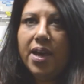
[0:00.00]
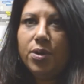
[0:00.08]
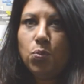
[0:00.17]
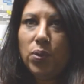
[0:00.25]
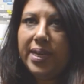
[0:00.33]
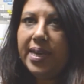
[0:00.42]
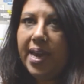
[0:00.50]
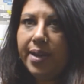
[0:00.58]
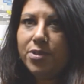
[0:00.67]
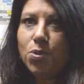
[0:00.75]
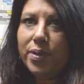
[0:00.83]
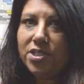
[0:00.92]
and we
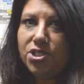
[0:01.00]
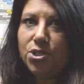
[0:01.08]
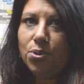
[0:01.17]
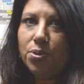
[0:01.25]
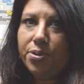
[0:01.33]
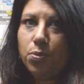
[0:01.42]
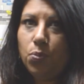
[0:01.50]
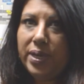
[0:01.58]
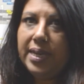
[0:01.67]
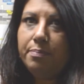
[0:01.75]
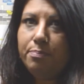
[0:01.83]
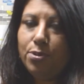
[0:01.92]
aim to ensure that
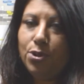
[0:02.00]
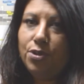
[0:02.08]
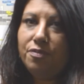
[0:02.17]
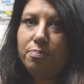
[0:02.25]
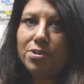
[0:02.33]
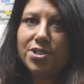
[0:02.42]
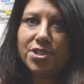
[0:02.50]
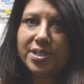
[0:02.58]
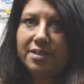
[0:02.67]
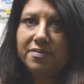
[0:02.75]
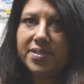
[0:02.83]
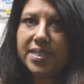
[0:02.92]
we improve
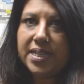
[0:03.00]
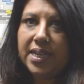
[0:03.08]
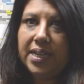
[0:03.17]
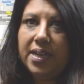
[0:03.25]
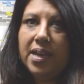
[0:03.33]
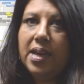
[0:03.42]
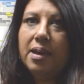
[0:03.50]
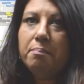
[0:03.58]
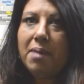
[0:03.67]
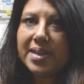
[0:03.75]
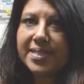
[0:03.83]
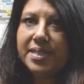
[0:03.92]
productivity,
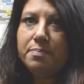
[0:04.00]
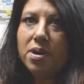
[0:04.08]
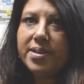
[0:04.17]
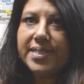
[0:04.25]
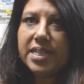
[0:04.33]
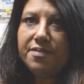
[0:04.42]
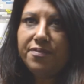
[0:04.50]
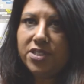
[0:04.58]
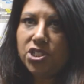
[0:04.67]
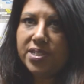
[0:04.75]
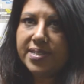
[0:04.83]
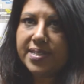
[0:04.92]
maximise
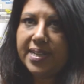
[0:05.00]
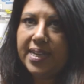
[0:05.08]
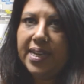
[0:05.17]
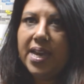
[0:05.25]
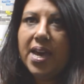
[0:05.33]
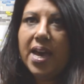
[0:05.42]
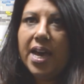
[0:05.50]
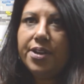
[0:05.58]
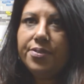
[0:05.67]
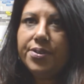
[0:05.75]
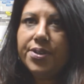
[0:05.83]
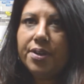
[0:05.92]
efficiency
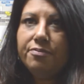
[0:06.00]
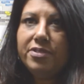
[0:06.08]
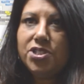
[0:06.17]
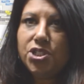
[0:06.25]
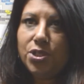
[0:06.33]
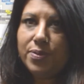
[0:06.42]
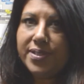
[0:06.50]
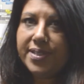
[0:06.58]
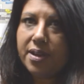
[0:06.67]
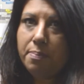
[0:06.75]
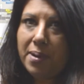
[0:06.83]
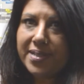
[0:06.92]
and reduce the
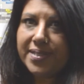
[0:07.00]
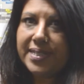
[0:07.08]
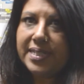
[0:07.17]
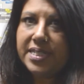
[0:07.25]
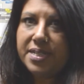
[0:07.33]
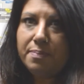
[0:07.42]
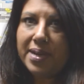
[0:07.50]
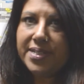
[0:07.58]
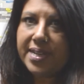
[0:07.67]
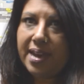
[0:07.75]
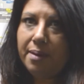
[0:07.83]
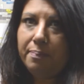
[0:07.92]
capacity and
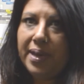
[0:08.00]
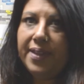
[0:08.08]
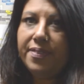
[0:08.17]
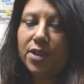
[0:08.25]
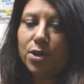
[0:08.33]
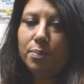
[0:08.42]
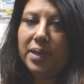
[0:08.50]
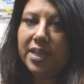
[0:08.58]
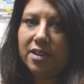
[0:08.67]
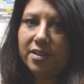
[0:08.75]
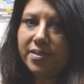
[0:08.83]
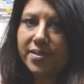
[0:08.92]
demand gap in the coming
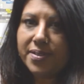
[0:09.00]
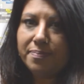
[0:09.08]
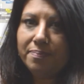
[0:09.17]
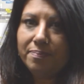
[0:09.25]
years.